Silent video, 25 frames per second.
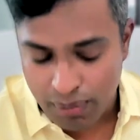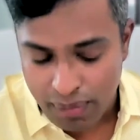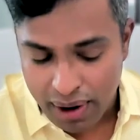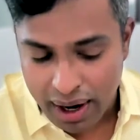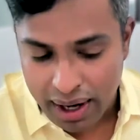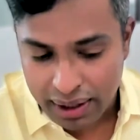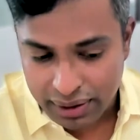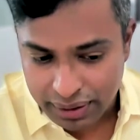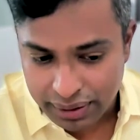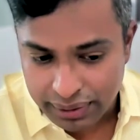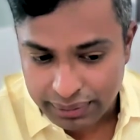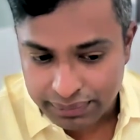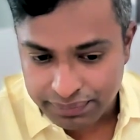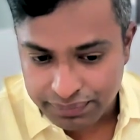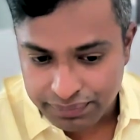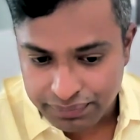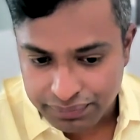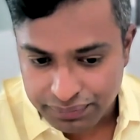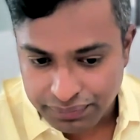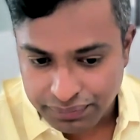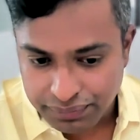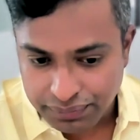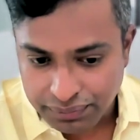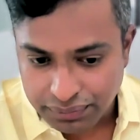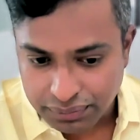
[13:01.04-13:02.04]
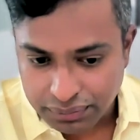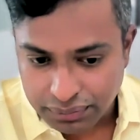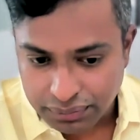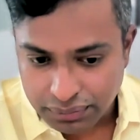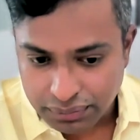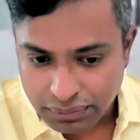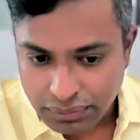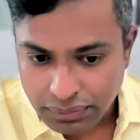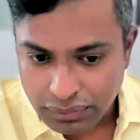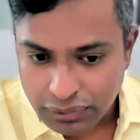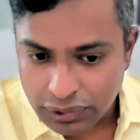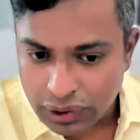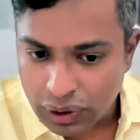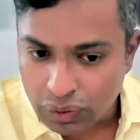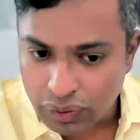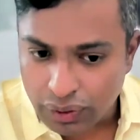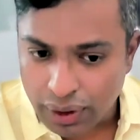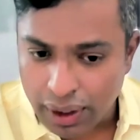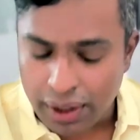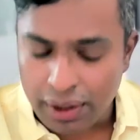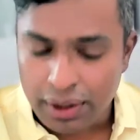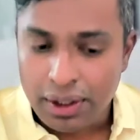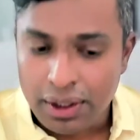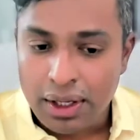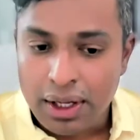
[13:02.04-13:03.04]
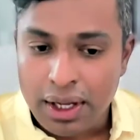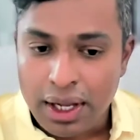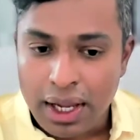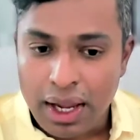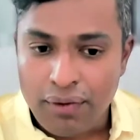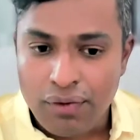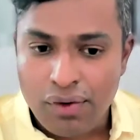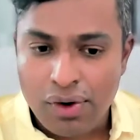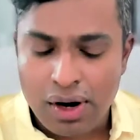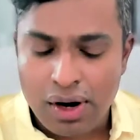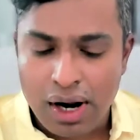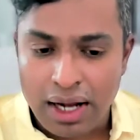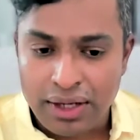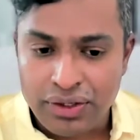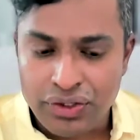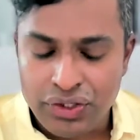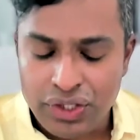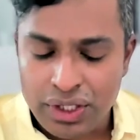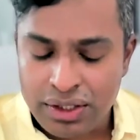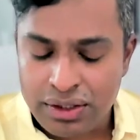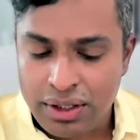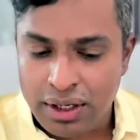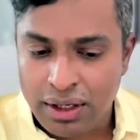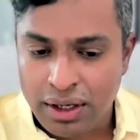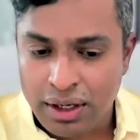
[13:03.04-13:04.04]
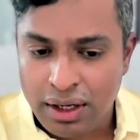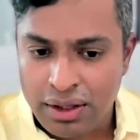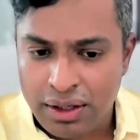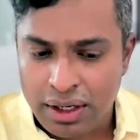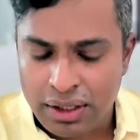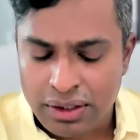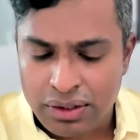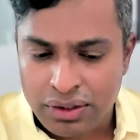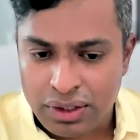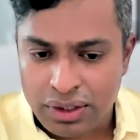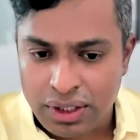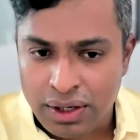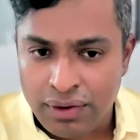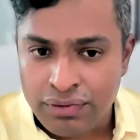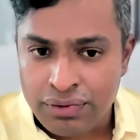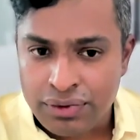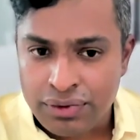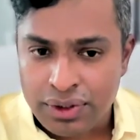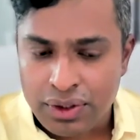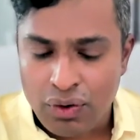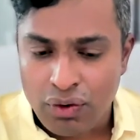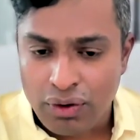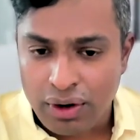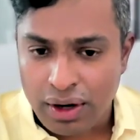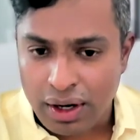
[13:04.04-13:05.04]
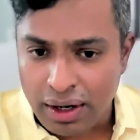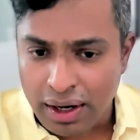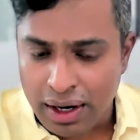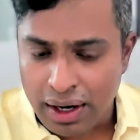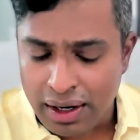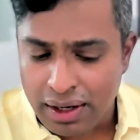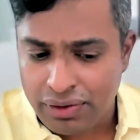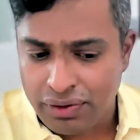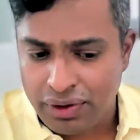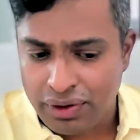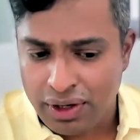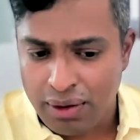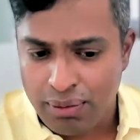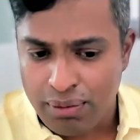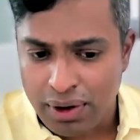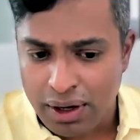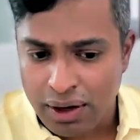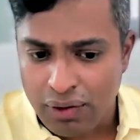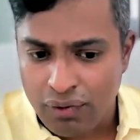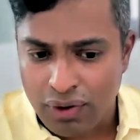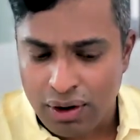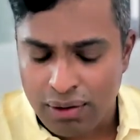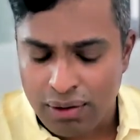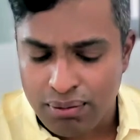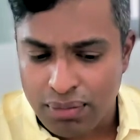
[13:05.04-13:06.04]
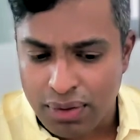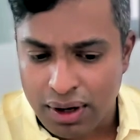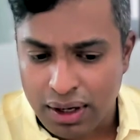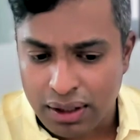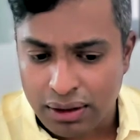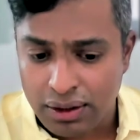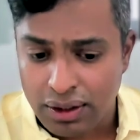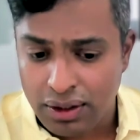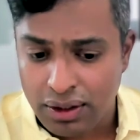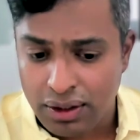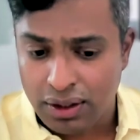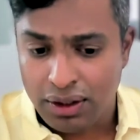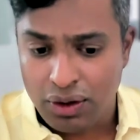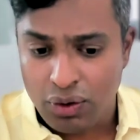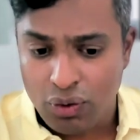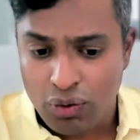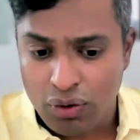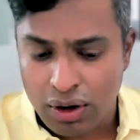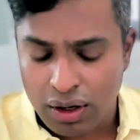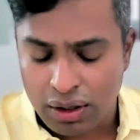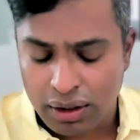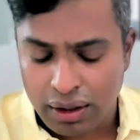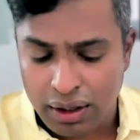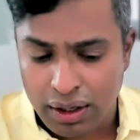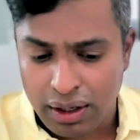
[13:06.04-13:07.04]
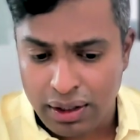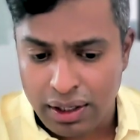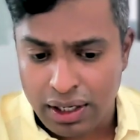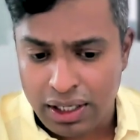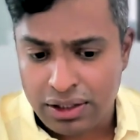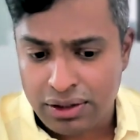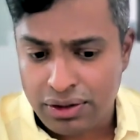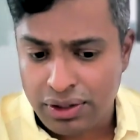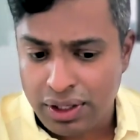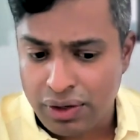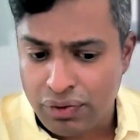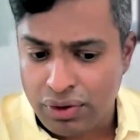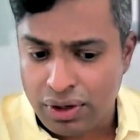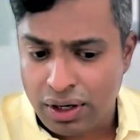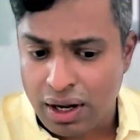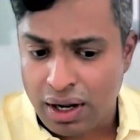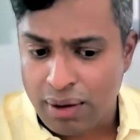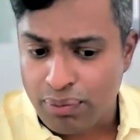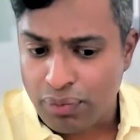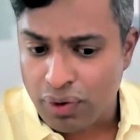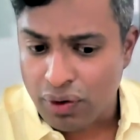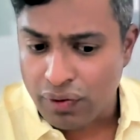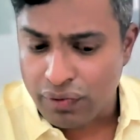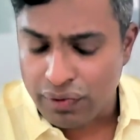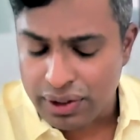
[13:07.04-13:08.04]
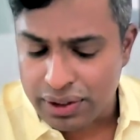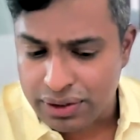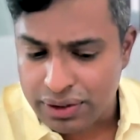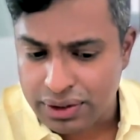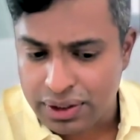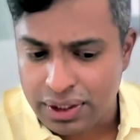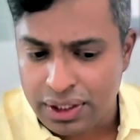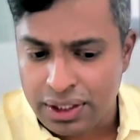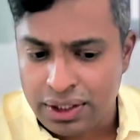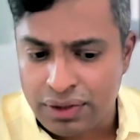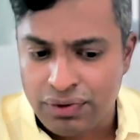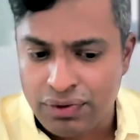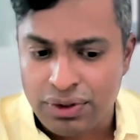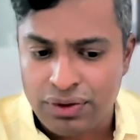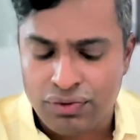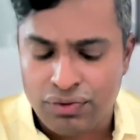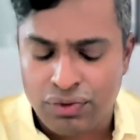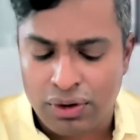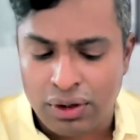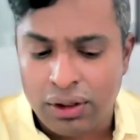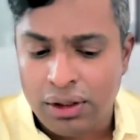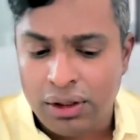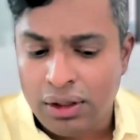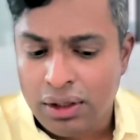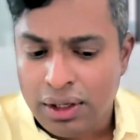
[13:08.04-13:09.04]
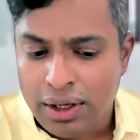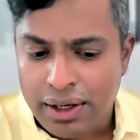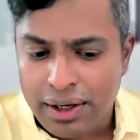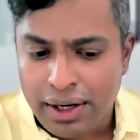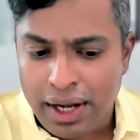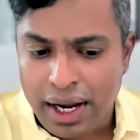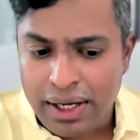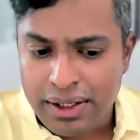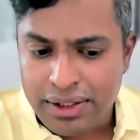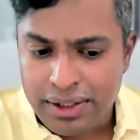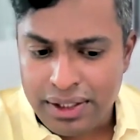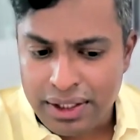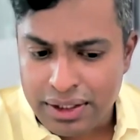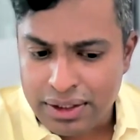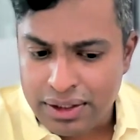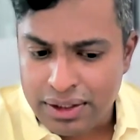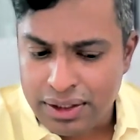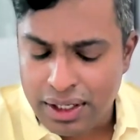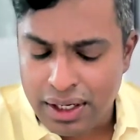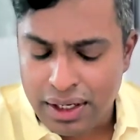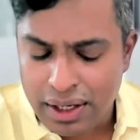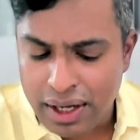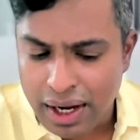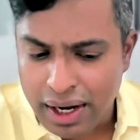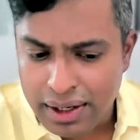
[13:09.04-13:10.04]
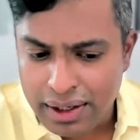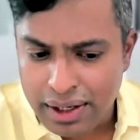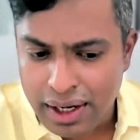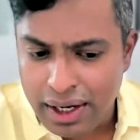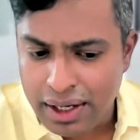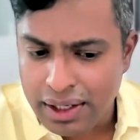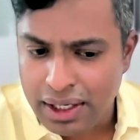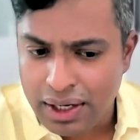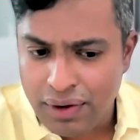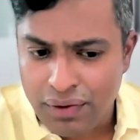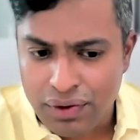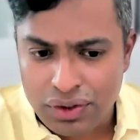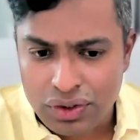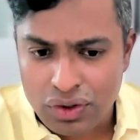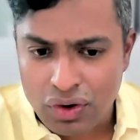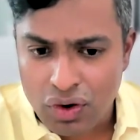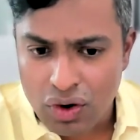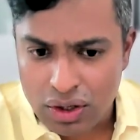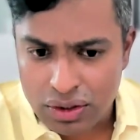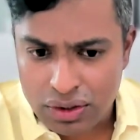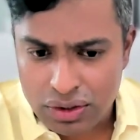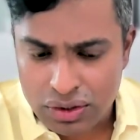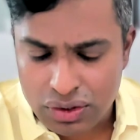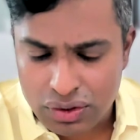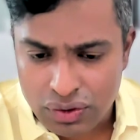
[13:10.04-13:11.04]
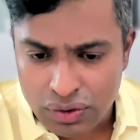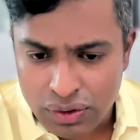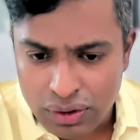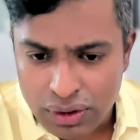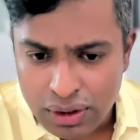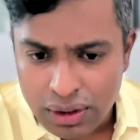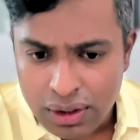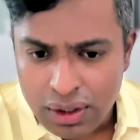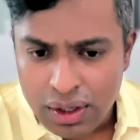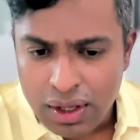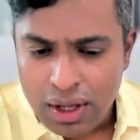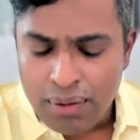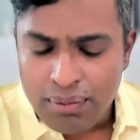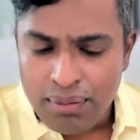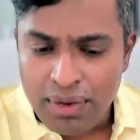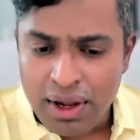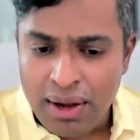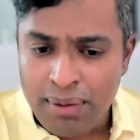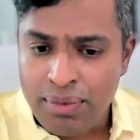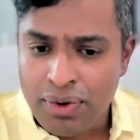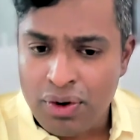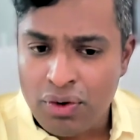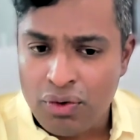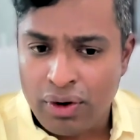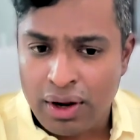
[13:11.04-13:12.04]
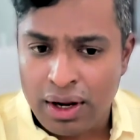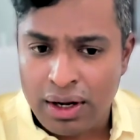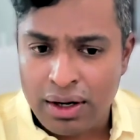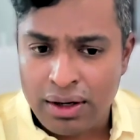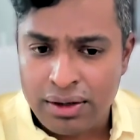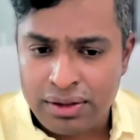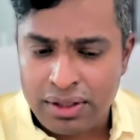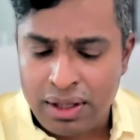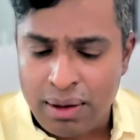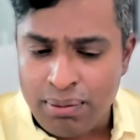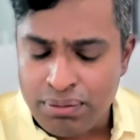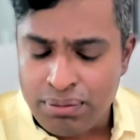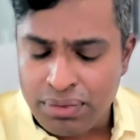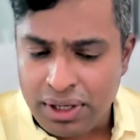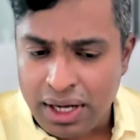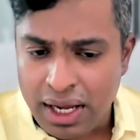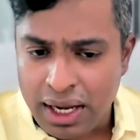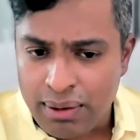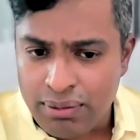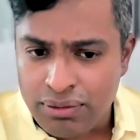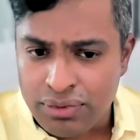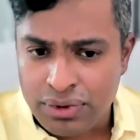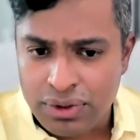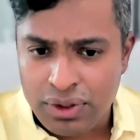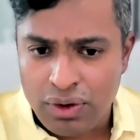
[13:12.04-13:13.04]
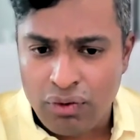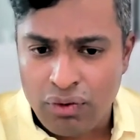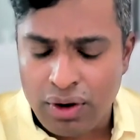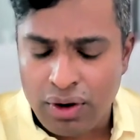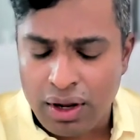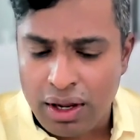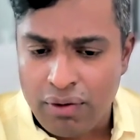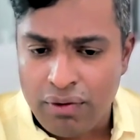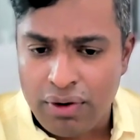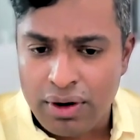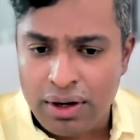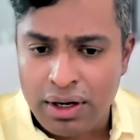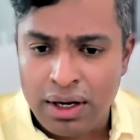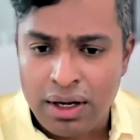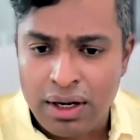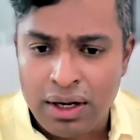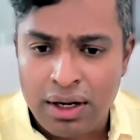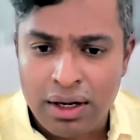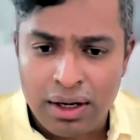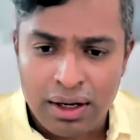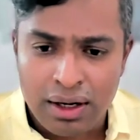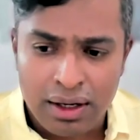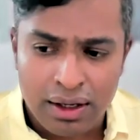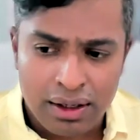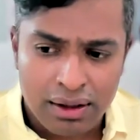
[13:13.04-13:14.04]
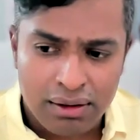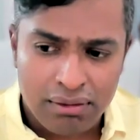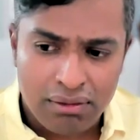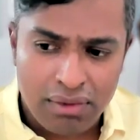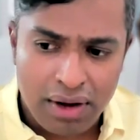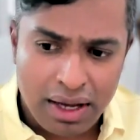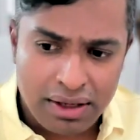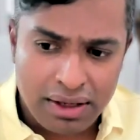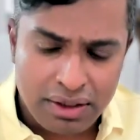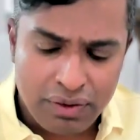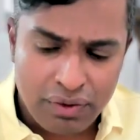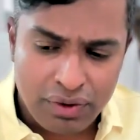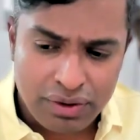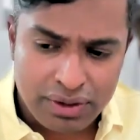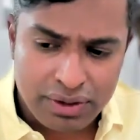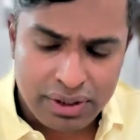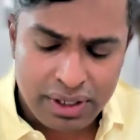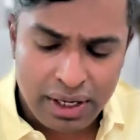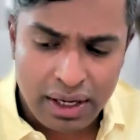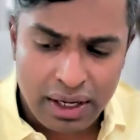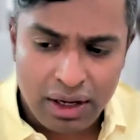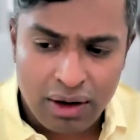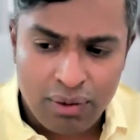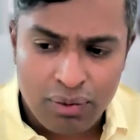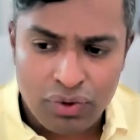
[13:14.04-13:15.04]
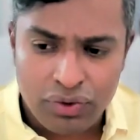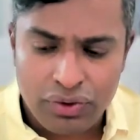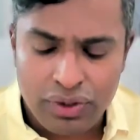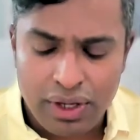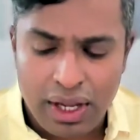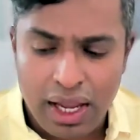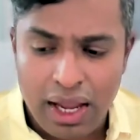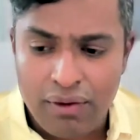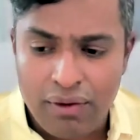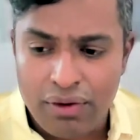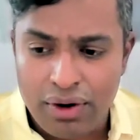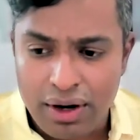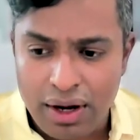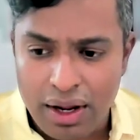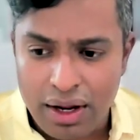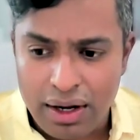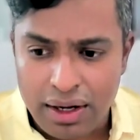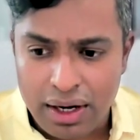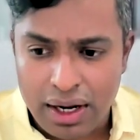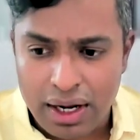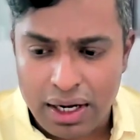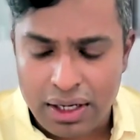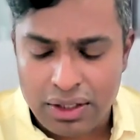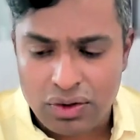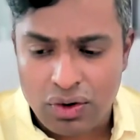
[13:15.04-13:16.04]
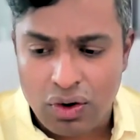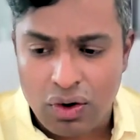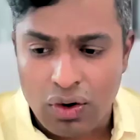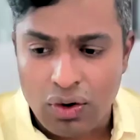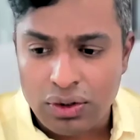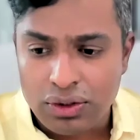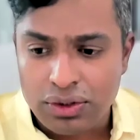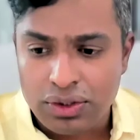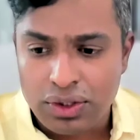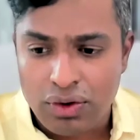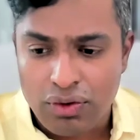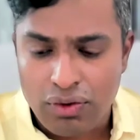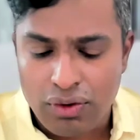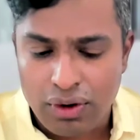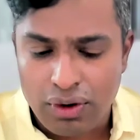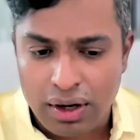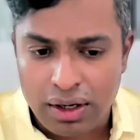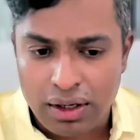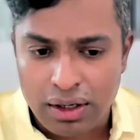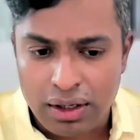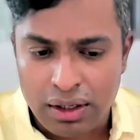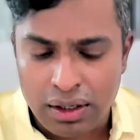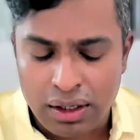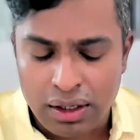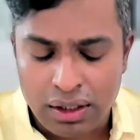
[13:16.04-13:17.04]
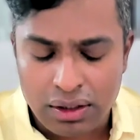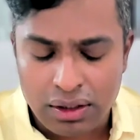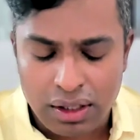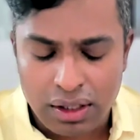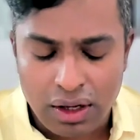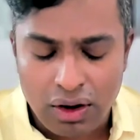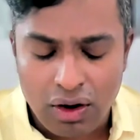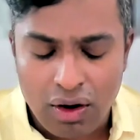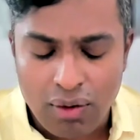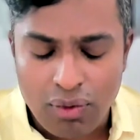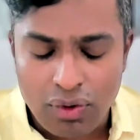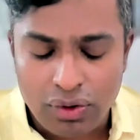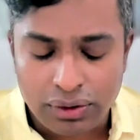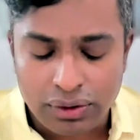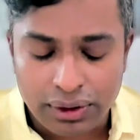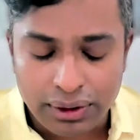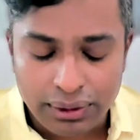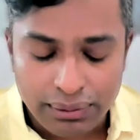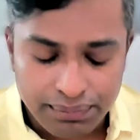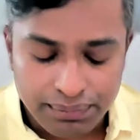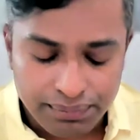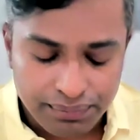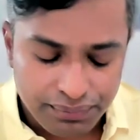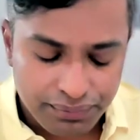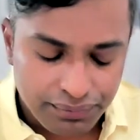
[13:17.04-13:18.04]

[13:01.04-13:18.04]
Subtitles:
bath. Okay, if you are adjusting in that stuffs, you can get a 3 bed, 1 bath in the Newark areas. There were a couple of listings which were 960, 980, which got sold. Maybe you can sometimes you can, even in as I was saying about the Hayward areas, also you can think about it.